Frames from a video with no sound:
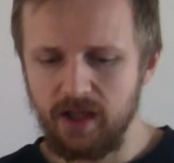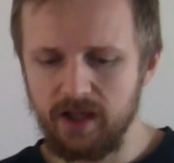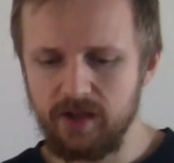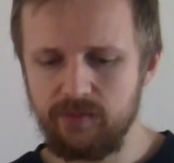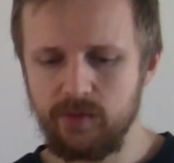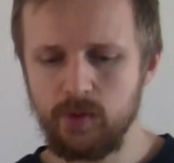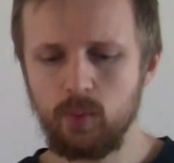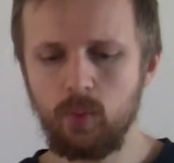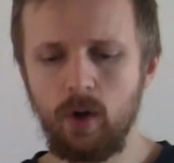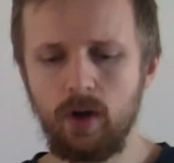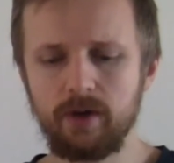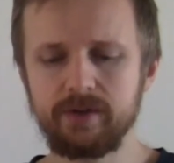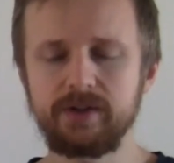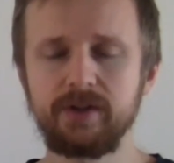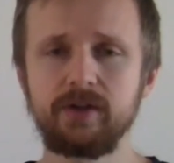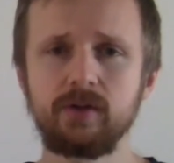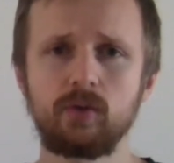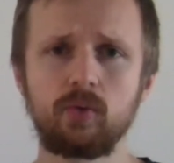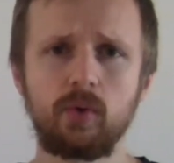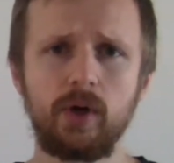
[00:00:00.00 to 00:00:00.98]
If you
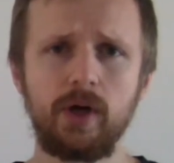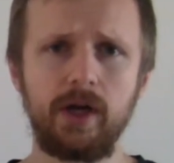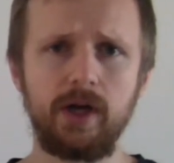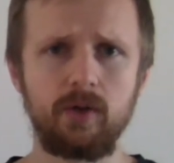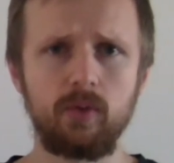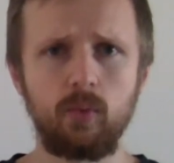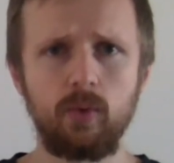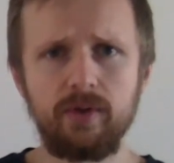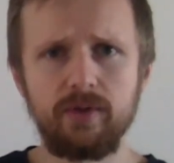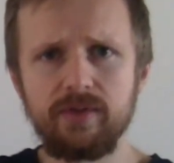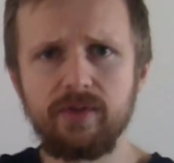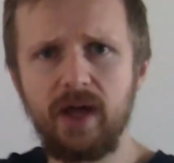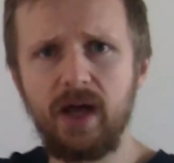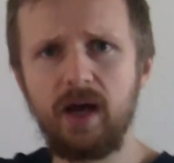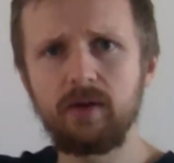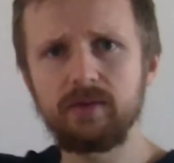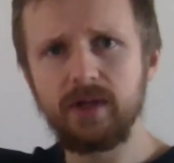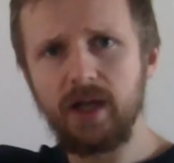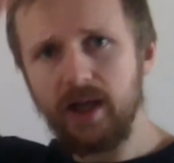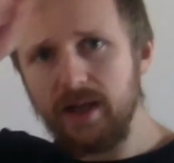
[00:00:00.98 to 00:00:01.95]
walked in the rain
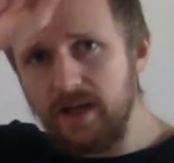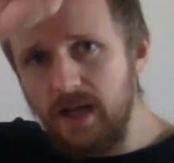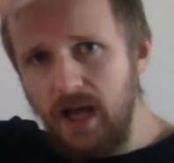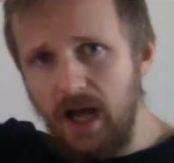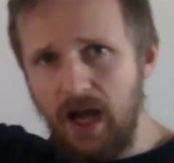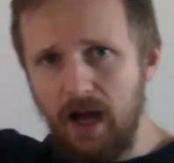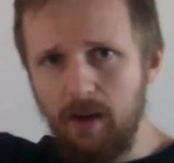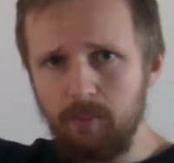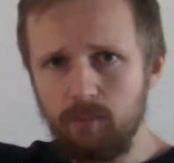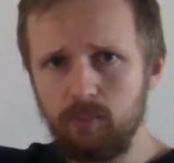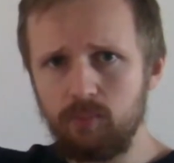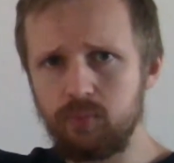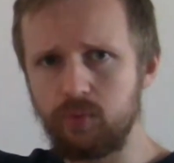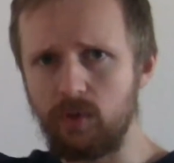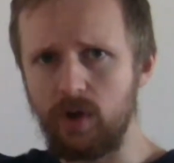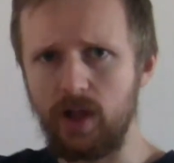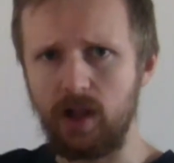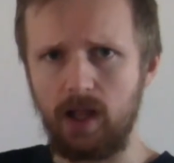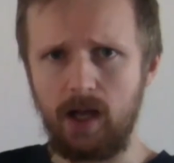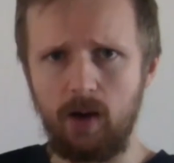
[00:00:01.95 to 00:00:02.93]
without an
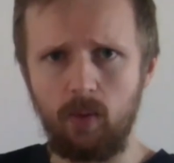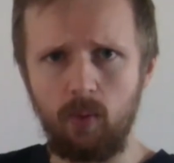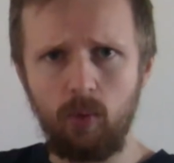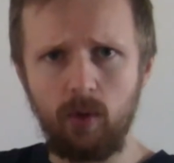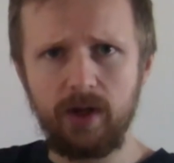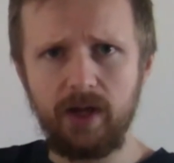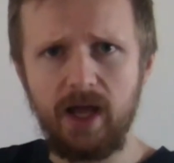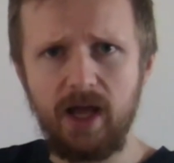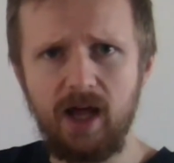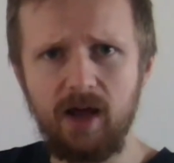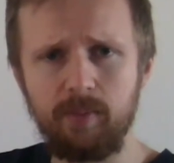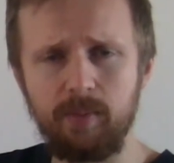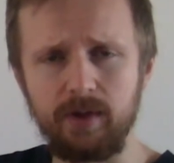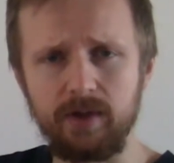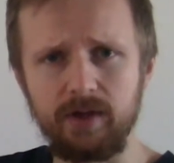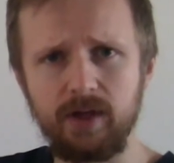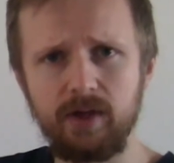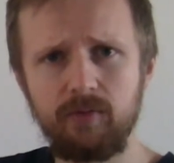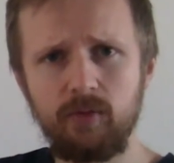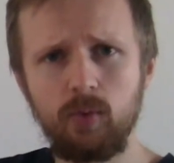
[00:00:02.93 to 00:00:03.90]
umbrella, what would
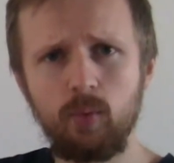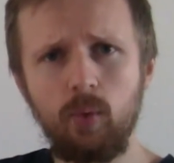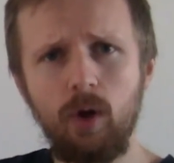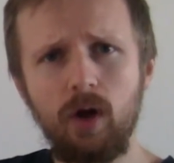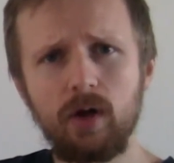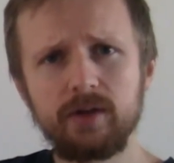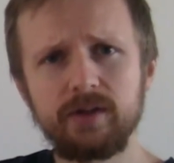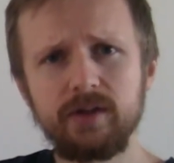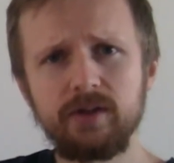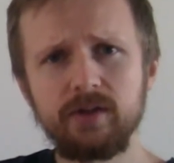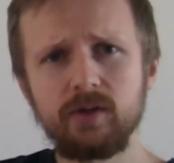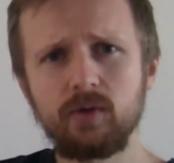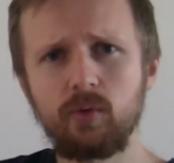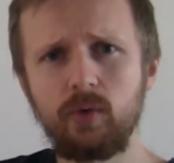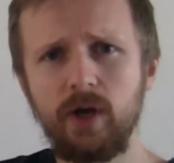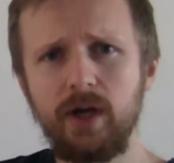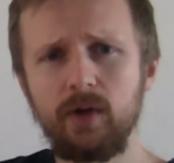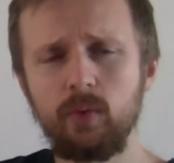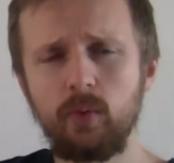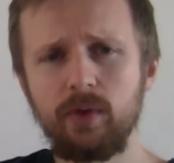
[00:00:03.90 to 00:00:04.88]
happen? If you walked in the
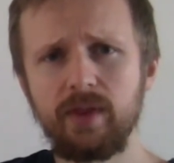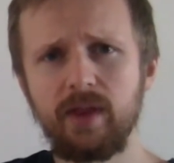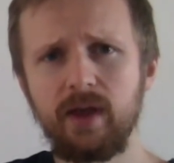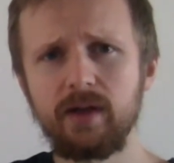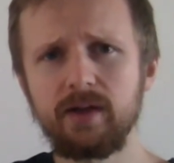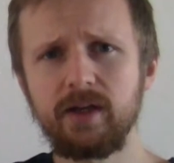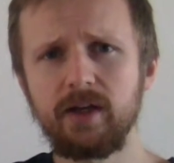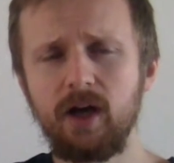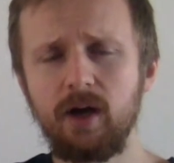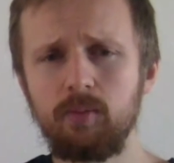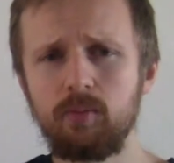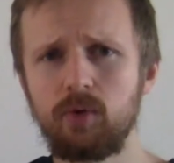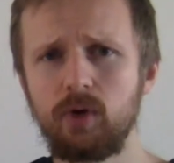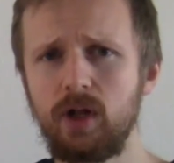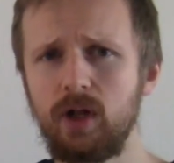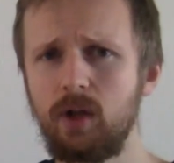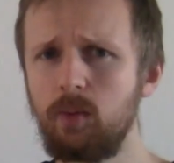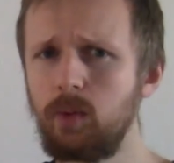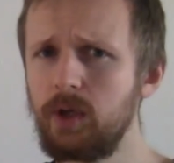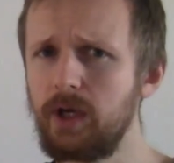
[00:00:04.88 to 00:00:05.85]
rain without an
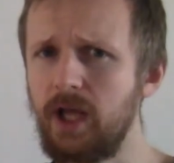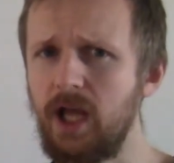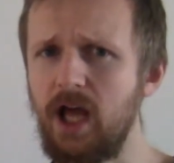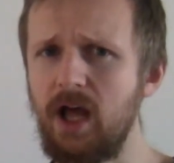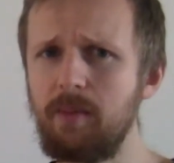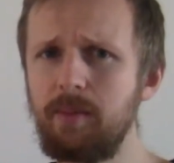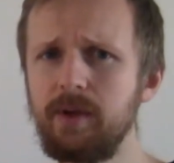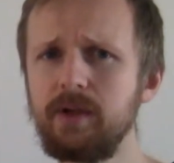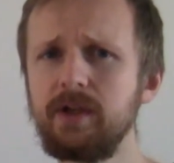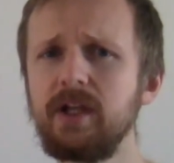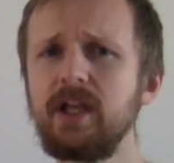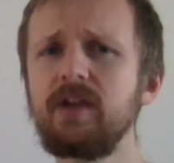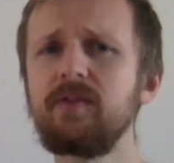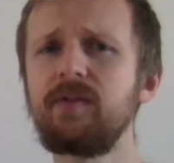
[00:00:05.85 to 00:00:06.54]
umbrella, what would happen?